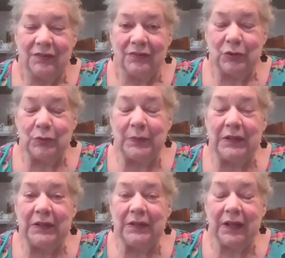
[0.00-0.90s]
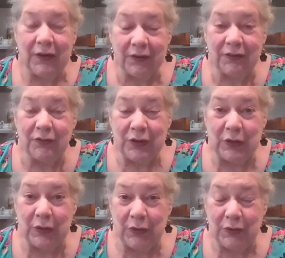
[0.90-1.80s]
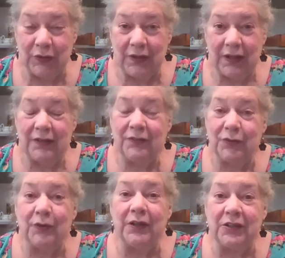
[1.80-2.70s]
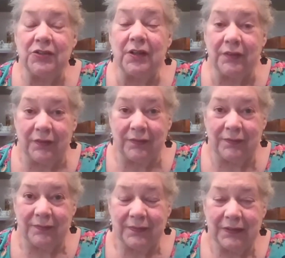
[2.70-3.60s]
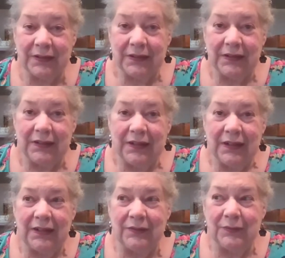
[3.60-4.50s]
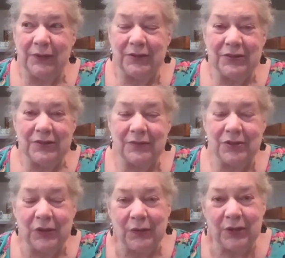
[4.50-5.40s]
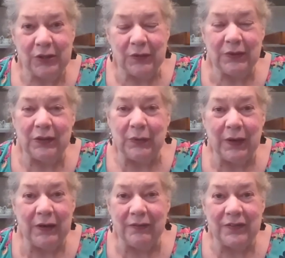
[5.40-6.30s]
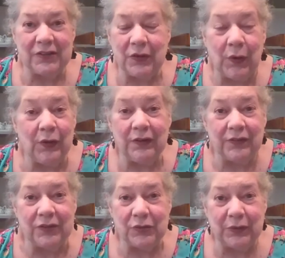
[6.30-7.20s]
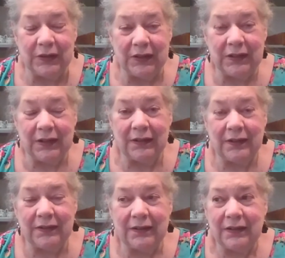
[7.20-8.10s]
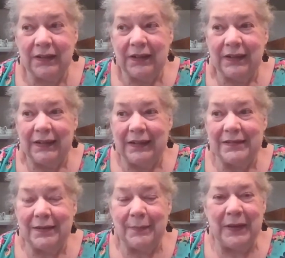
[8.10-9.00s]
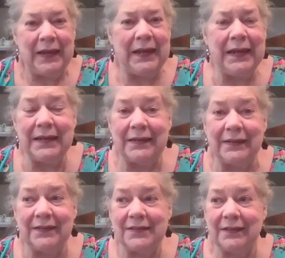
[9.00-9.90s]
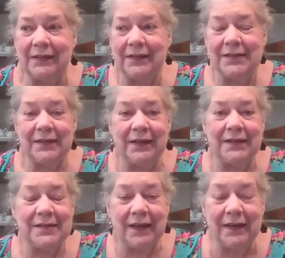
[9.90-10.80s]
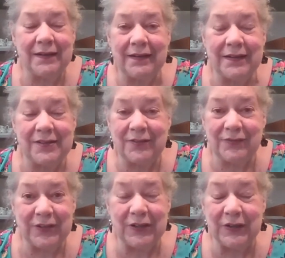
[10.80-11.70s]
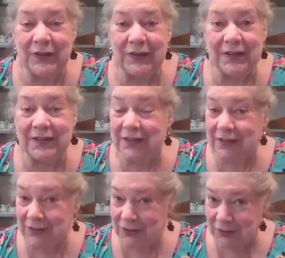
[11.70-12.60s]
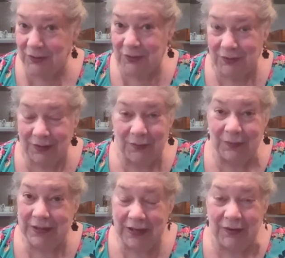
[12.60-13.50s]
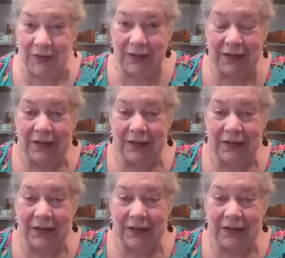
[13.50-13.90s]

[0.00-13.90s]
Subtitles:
to be caring for the earth and for each other. And we're so acutely aware of this, all of us really, and it's a pain, it's an anxiety, it's a fear, it's a concern that we carry.